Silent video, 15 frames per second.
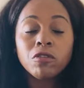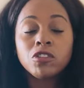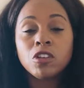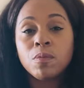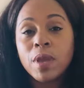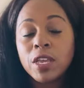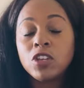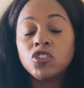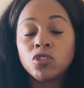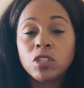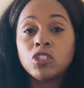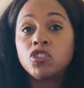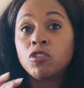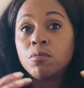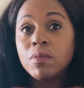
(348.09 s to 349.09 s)
So making sure
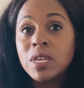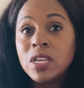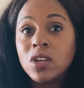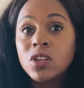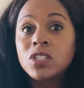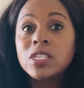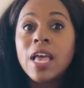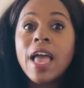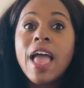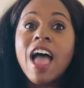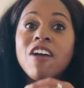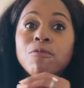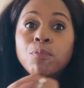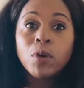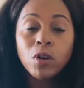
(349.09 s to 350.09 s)
that your meals
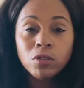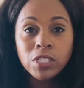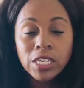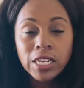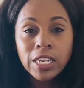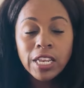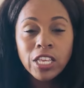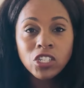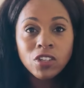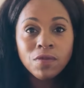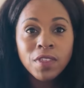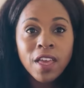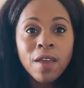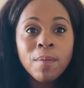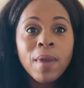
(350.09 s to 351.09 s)
have protein in each of
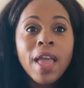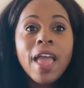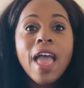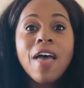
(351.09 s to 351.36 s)
them,